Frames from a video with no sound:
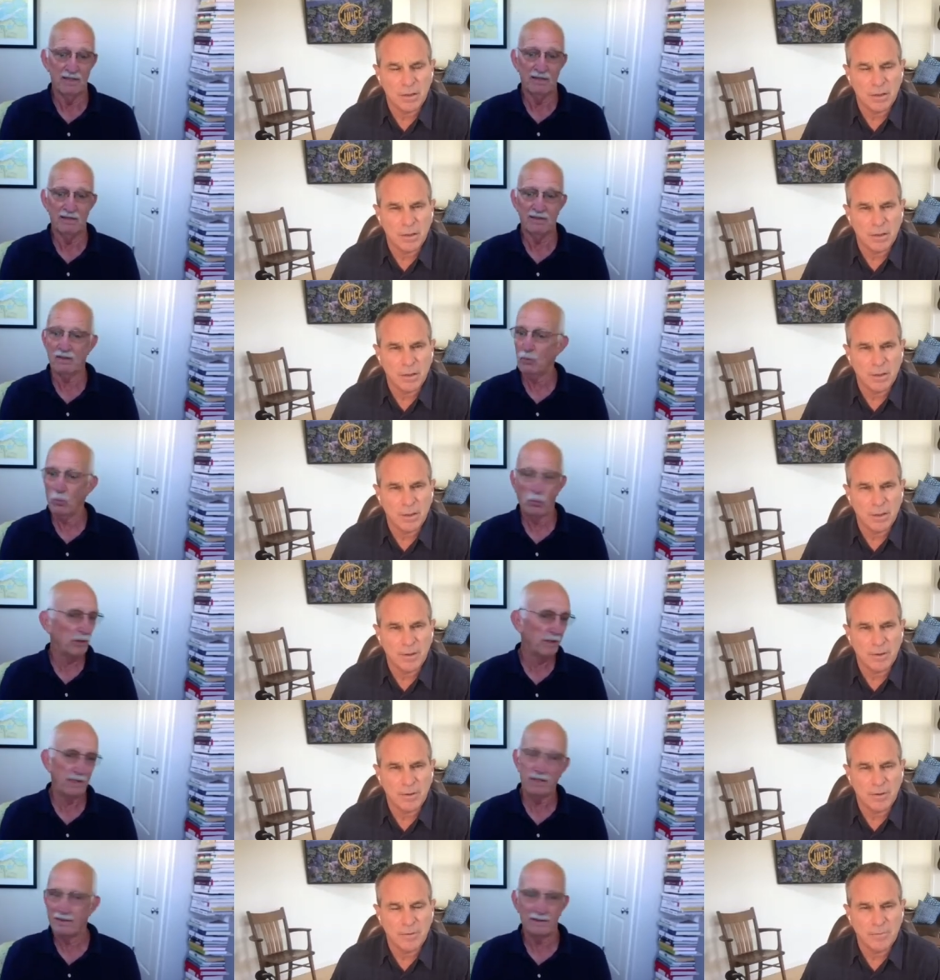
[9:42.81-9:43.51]
Speaker 1: there
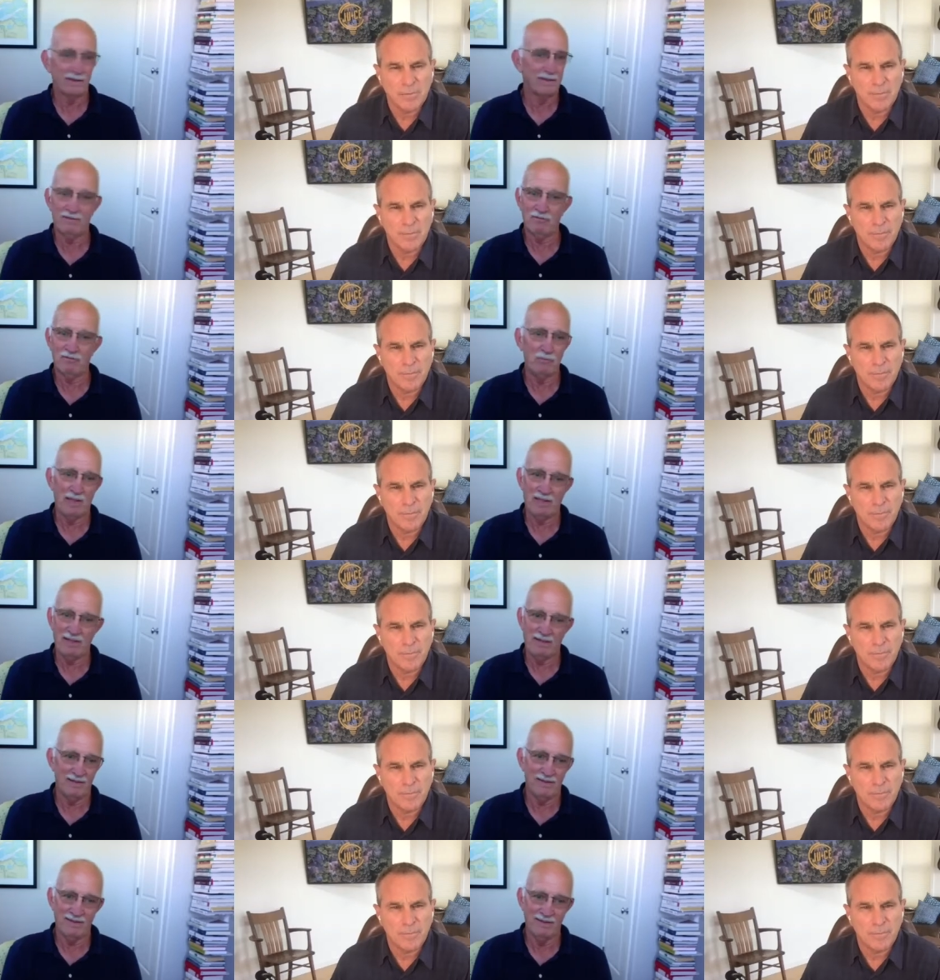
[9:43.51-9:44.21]
wouldn't have
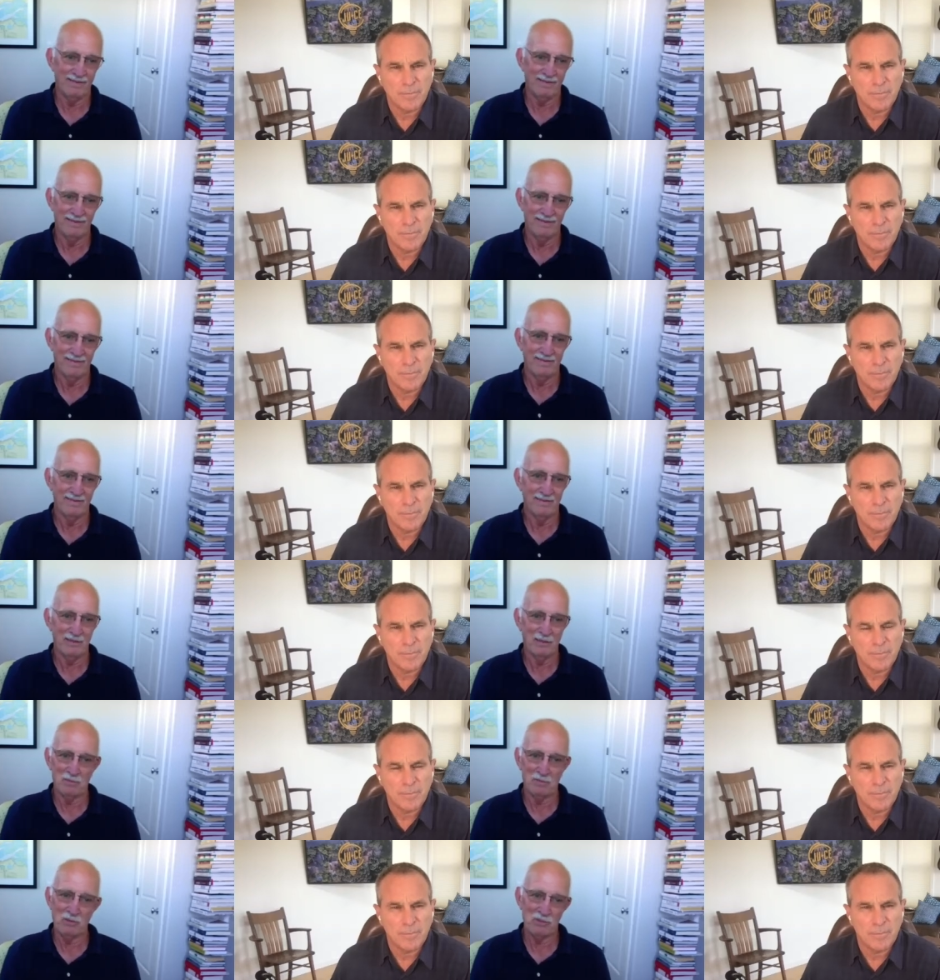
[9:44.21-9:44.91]
been
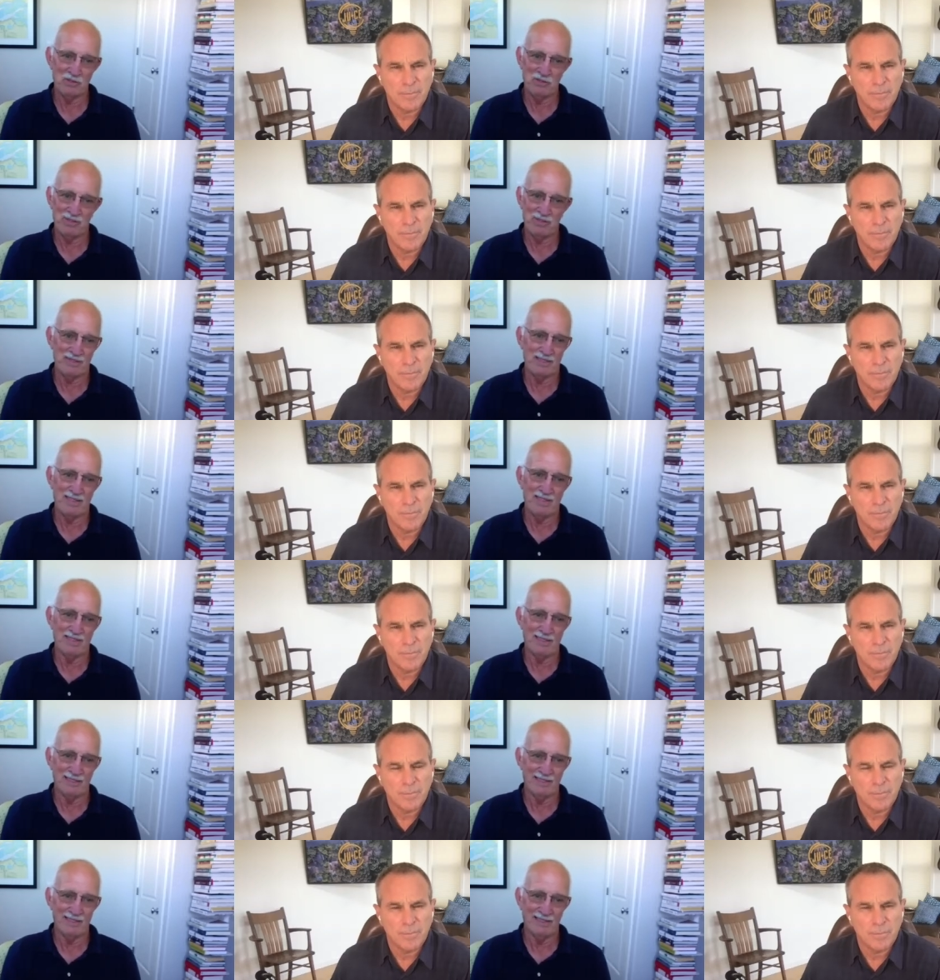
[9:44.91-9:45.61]
an emergency.
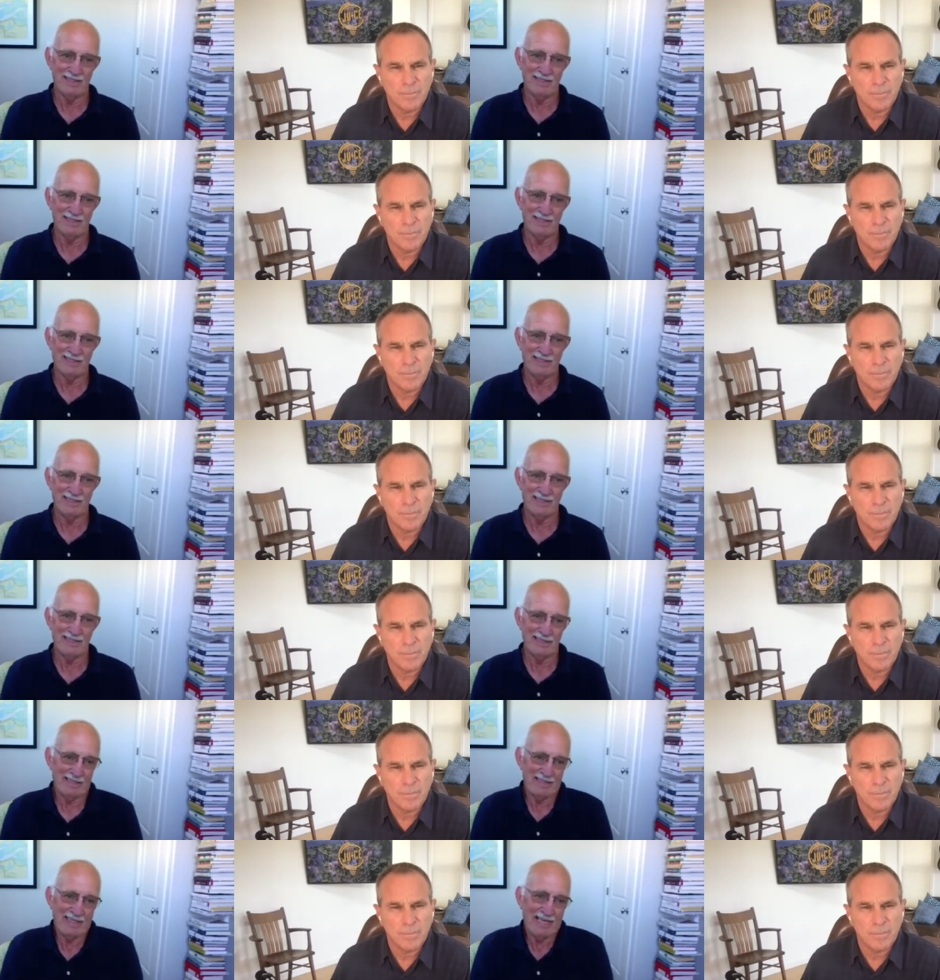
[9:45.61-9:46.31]

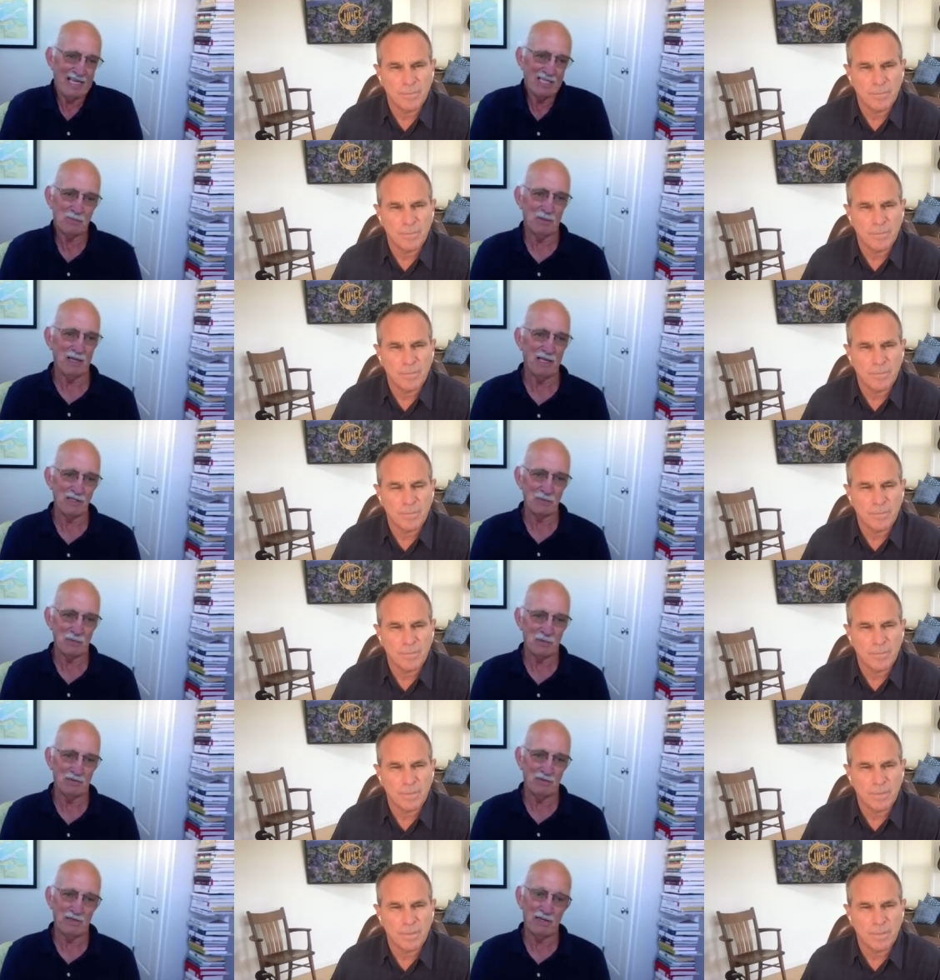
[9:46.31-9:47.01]
The gas plants
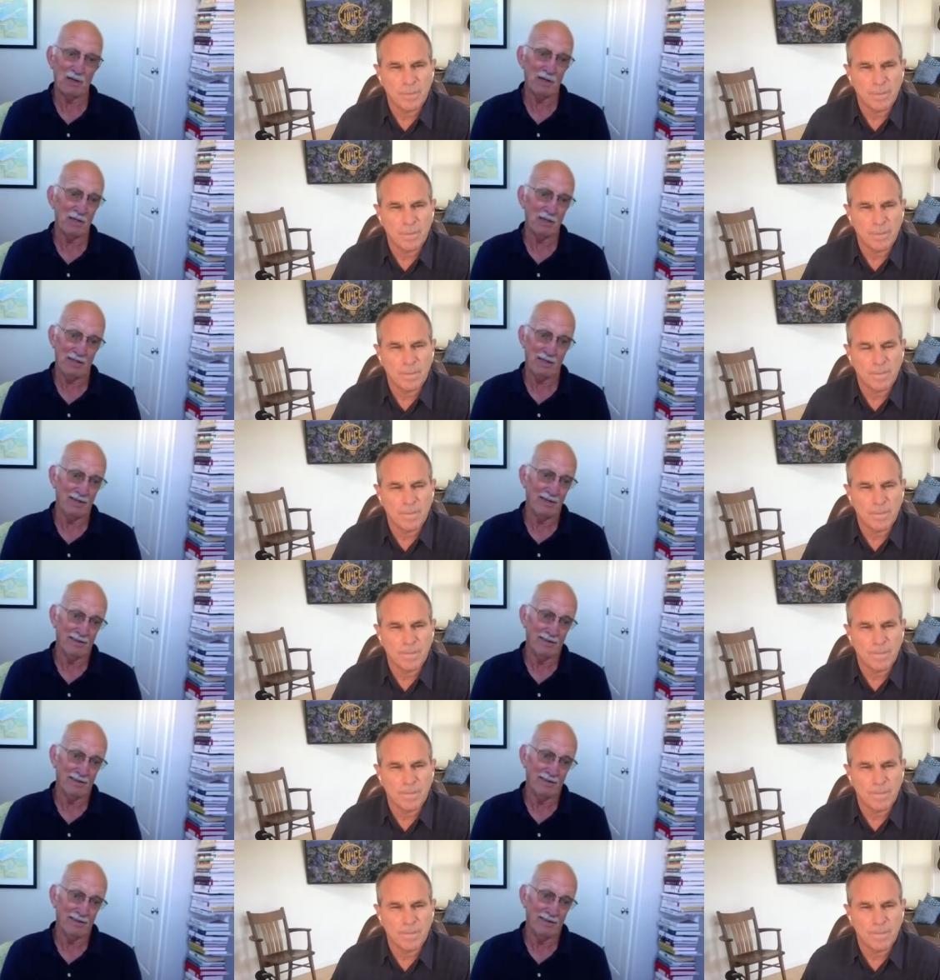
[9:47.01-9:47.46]
would have carried it.